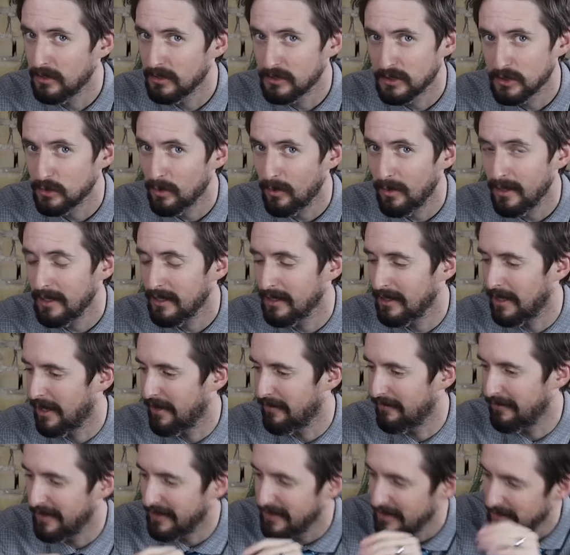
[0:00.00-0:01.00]
the soil out
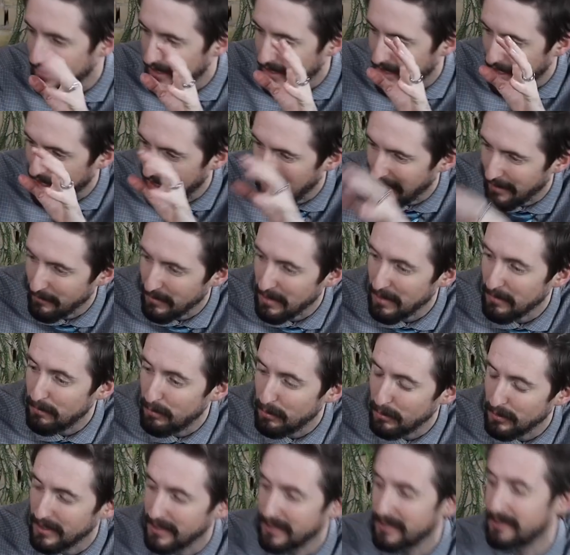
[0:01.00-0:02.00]
of it, and I'm gonna
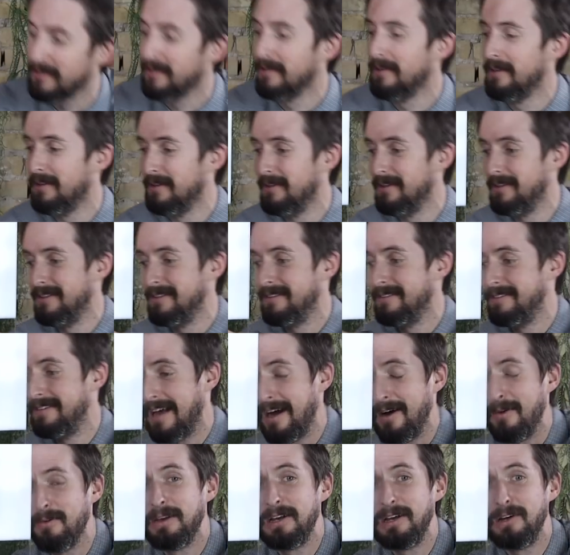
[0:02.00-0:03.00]
put it
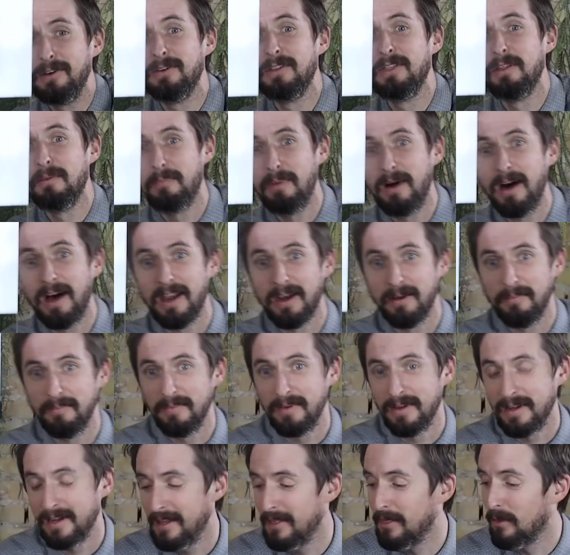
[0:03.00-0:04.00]
down here in the
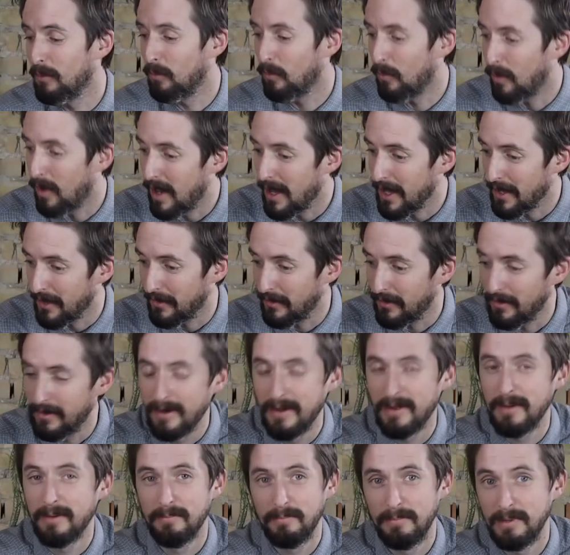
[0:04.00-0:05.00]
bottom in the water
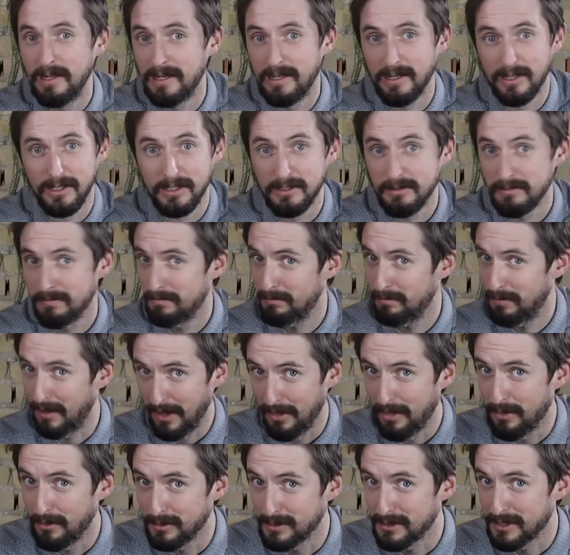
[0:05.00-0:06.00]
because
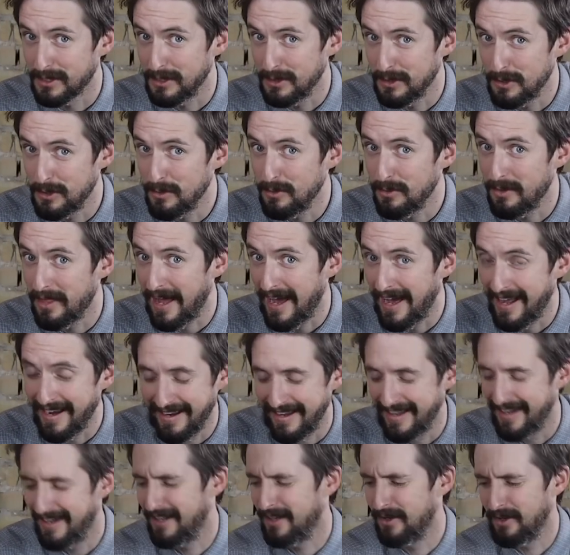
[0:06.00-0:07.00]
pothos can do that,
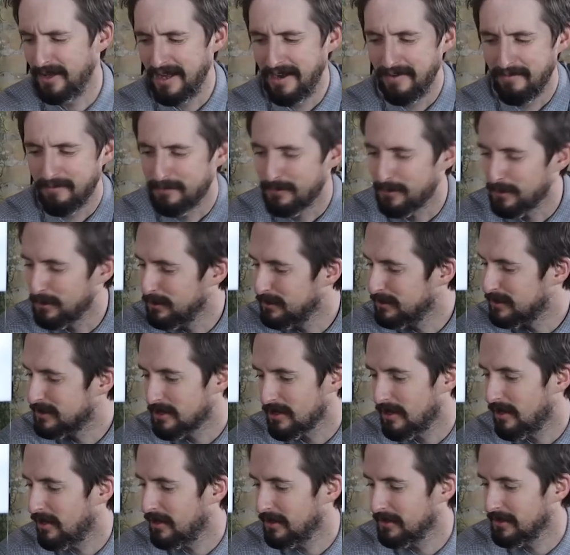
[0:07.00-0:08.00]
and it'll have
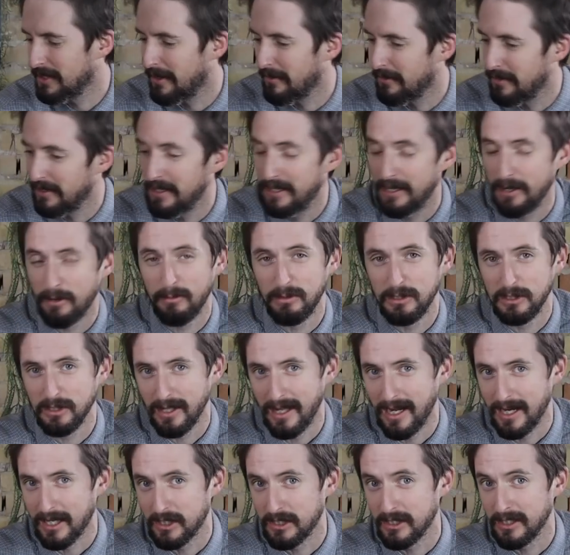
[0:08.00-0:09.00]
roots all down in here, which will
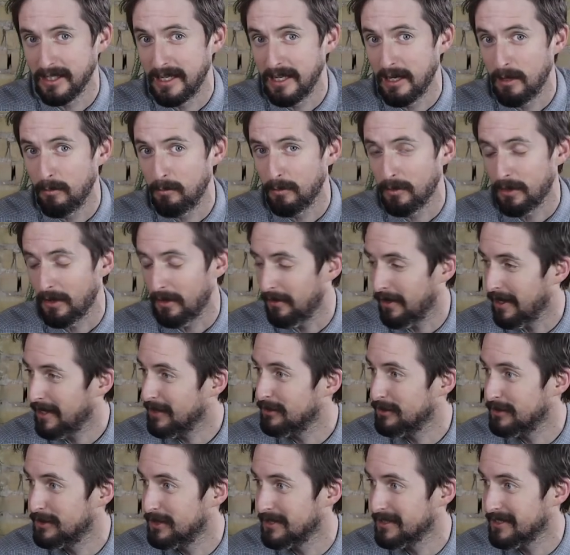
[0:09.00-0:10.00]
actually help with our
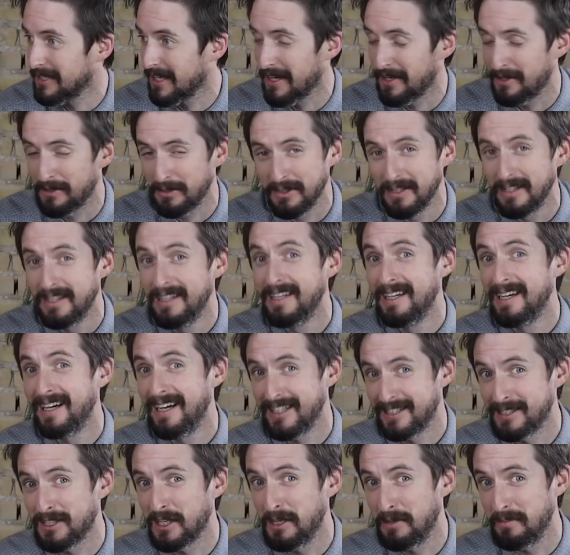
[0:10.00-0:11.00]
nitrogen cycle.
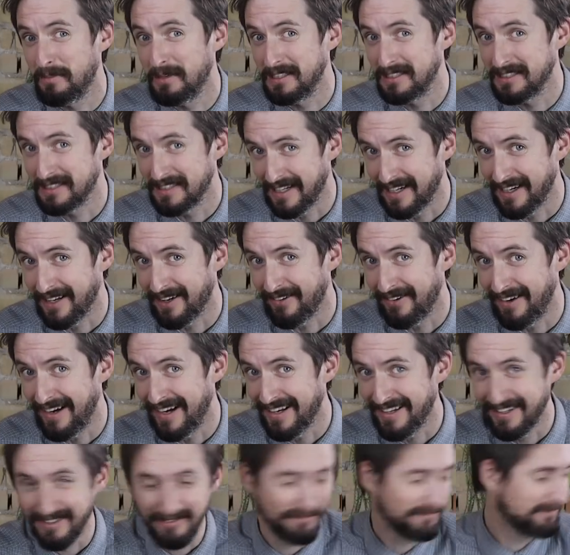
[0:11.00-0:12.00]
It's gonna be stinking
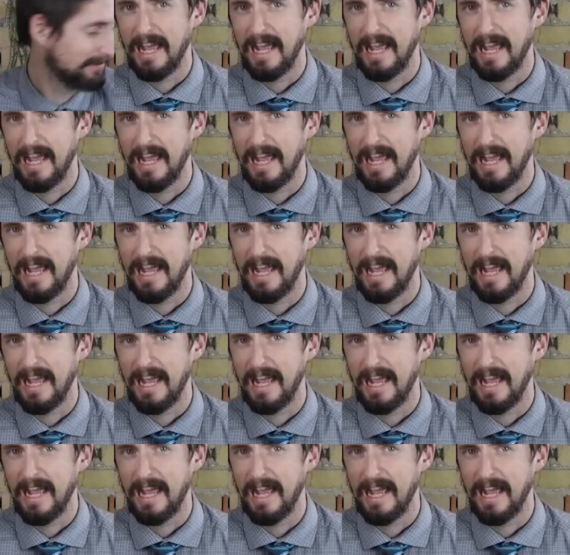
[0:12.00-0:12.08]
rad.